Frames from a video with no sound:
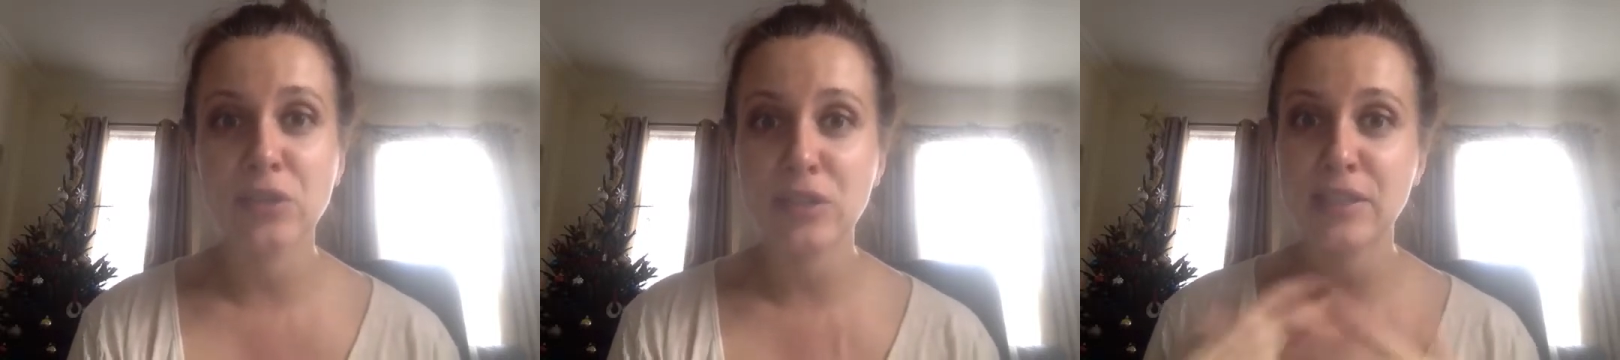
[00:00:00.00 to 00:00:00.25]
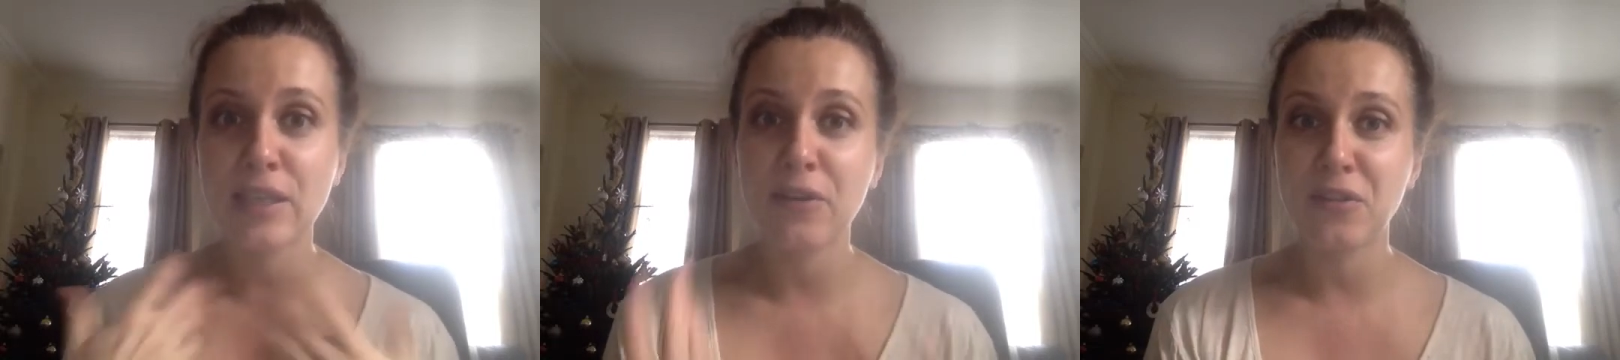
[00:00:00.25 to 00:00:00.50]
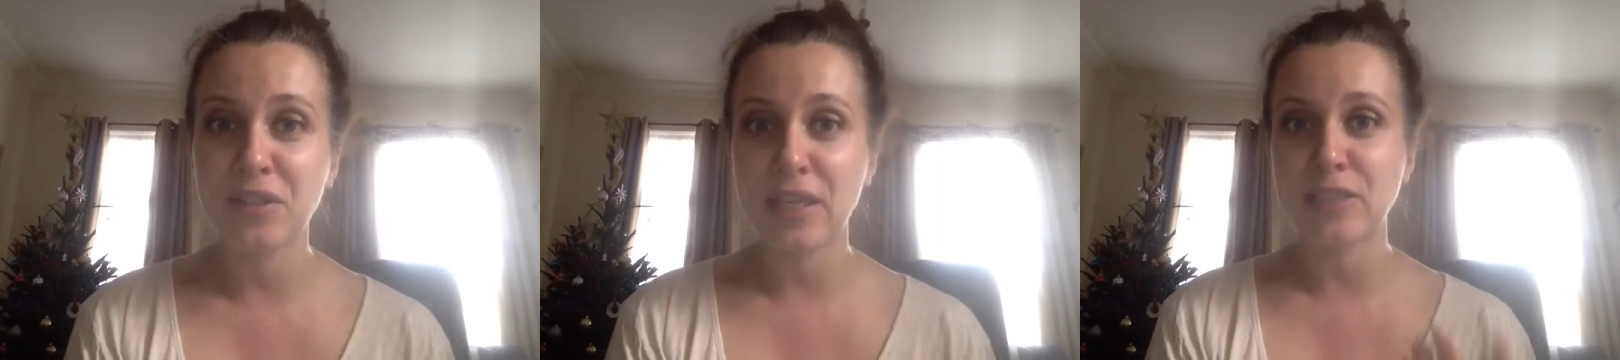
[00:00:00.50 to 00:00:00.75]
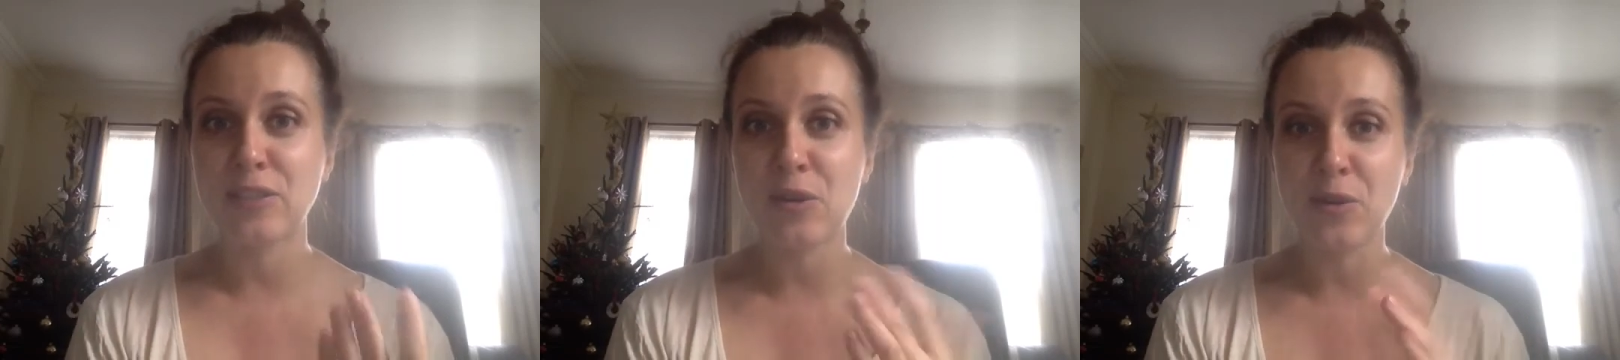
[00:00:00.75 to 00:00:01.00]
to see how you're
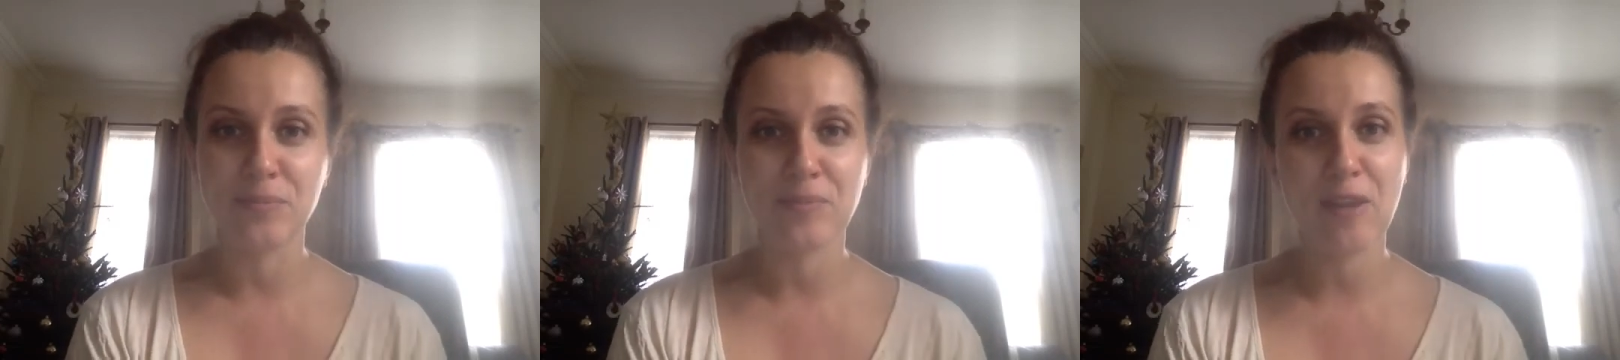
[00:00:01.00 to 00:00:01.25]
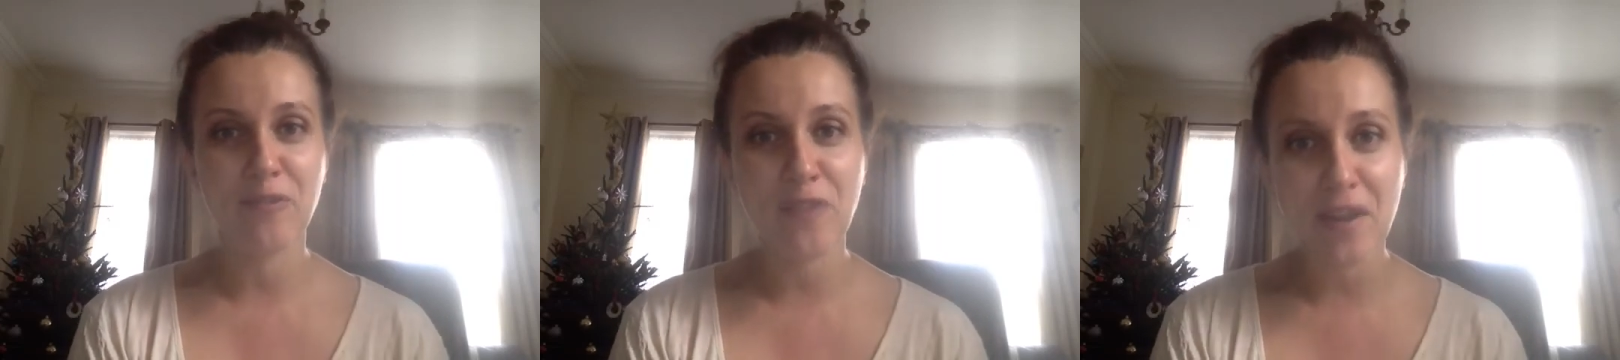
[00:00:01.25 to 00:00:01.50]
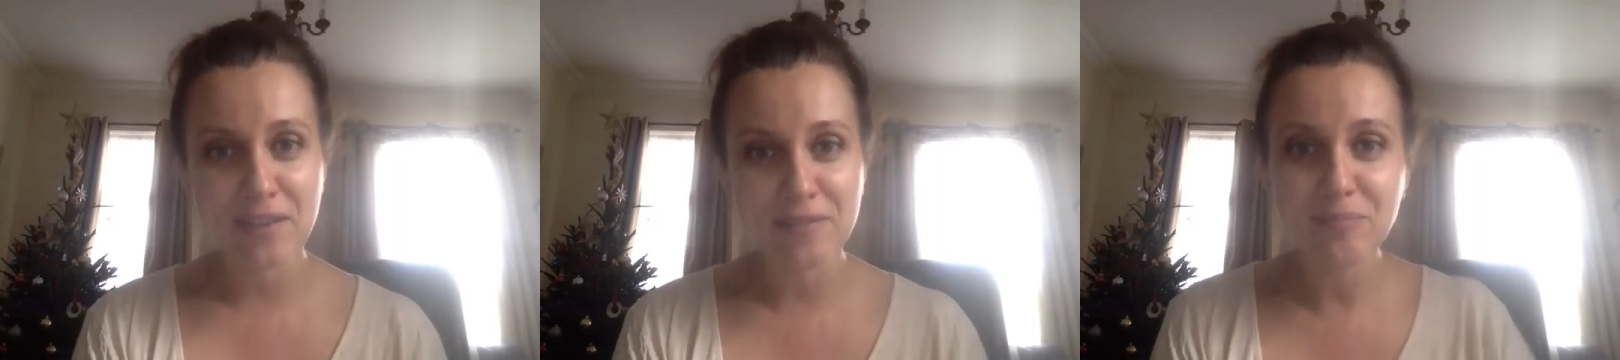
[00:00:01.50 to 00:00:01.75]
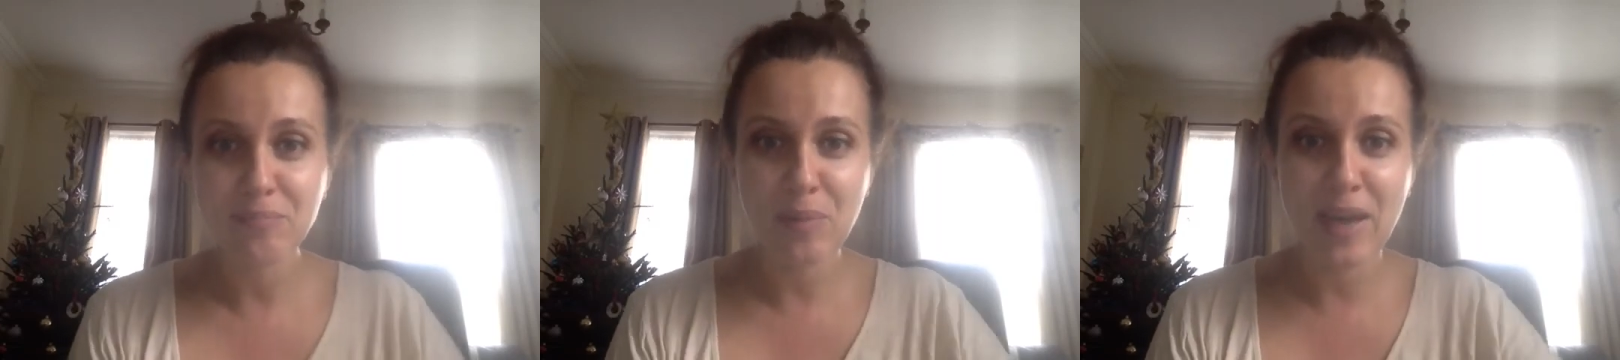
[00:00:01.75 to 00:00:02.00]
getting on. Have fun.
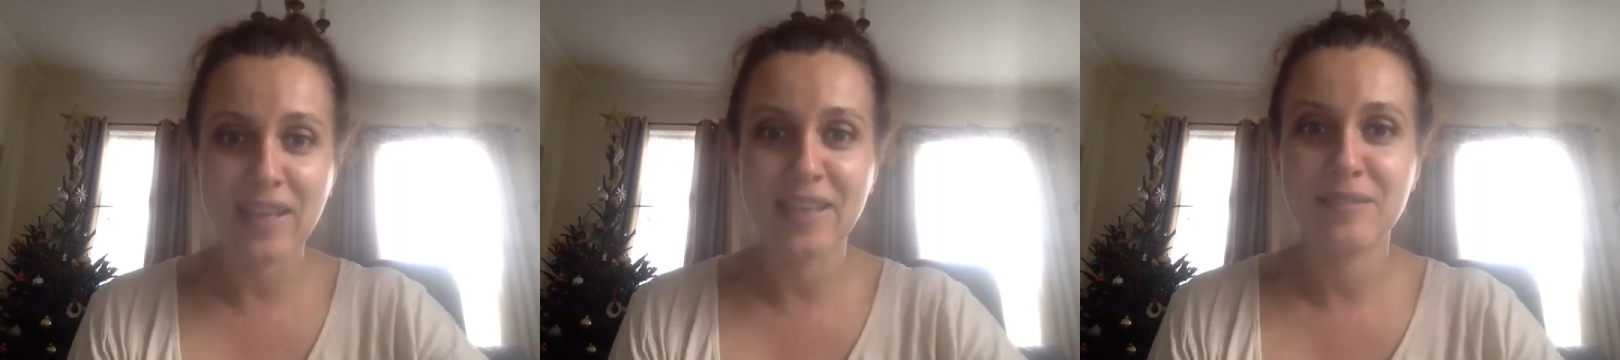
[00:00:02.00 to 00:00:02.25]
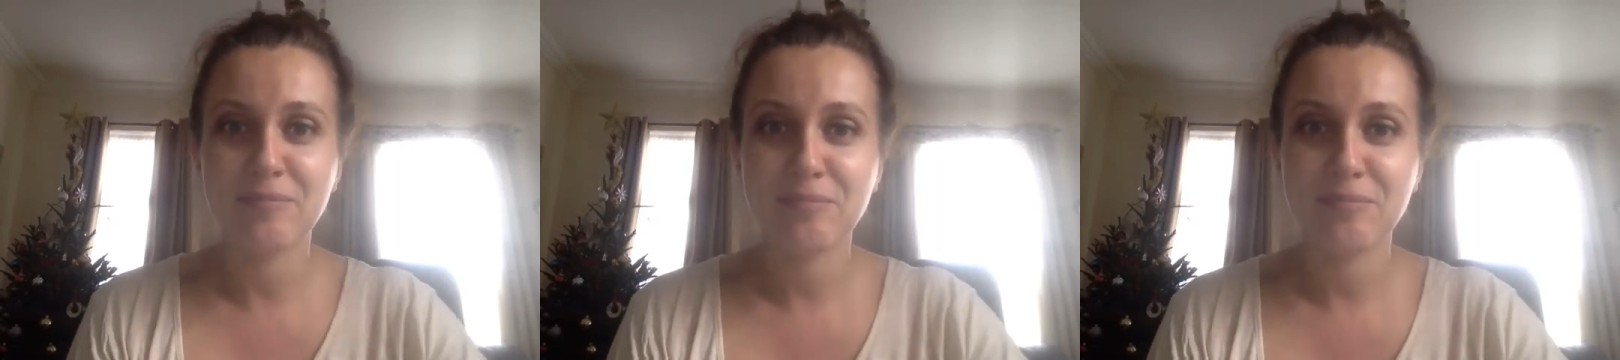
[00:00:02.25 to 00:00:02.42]
Bye.